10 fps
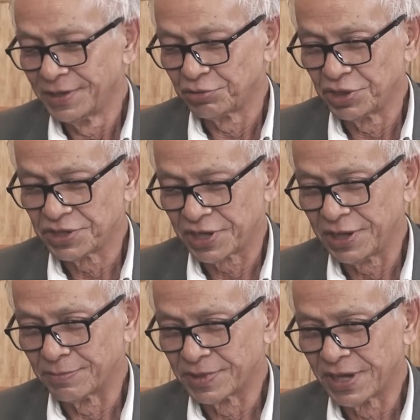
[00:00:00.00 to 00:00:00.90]
3
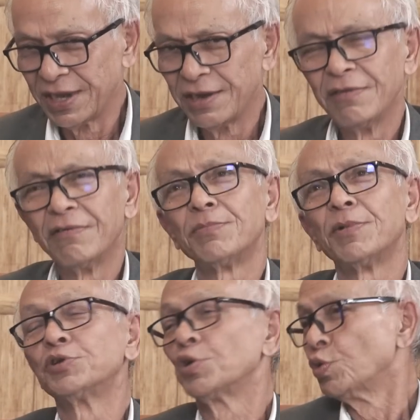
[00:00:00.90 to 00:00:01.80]
schemes. What
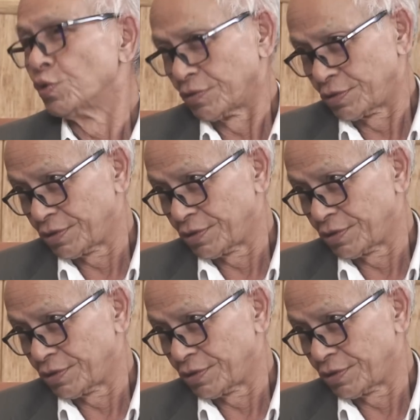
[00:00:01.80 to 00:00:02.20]
about the roads?